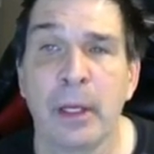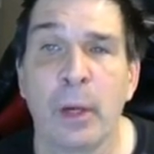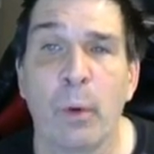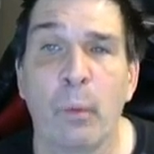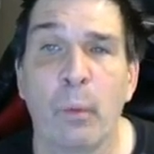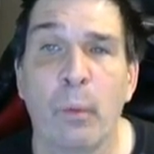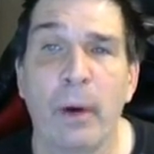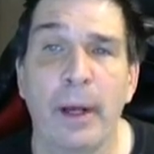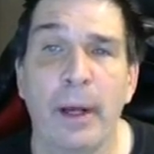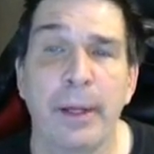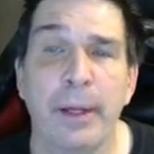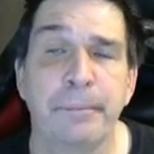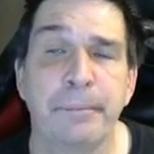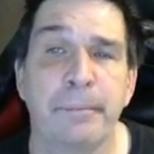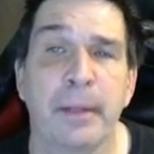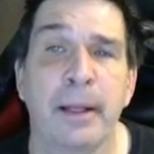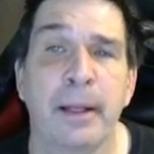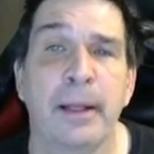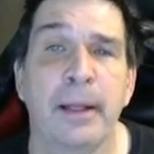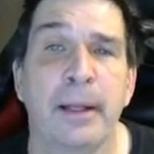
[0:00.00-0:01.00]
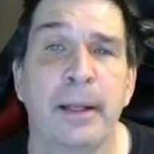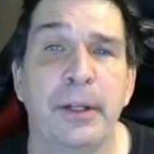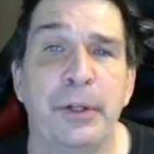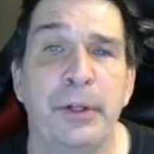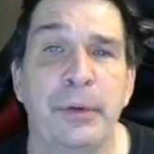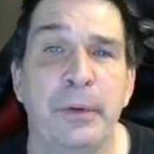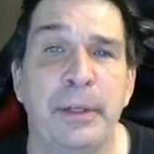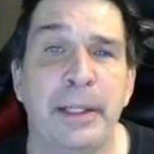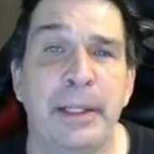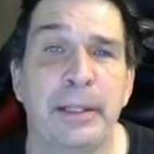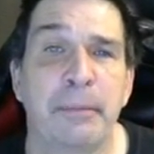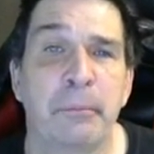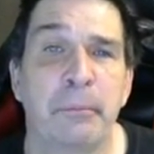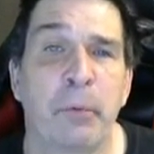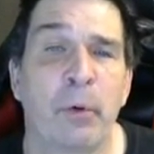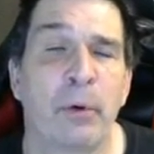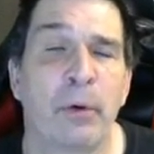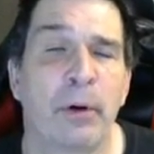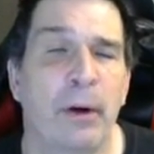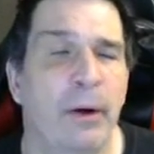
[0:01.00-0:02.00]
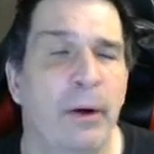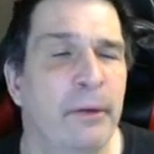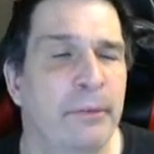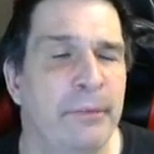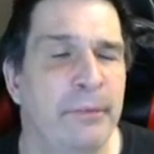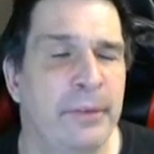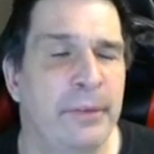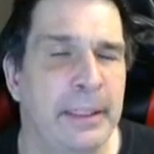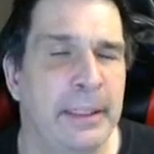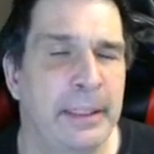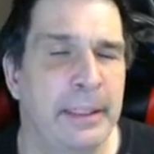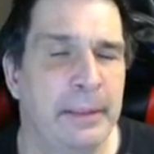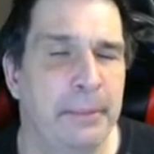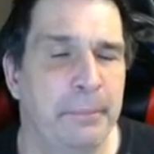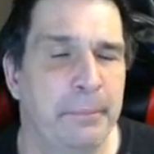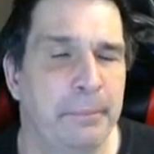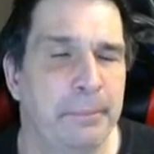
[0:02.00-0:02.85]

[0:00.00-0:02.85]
One, you get more of the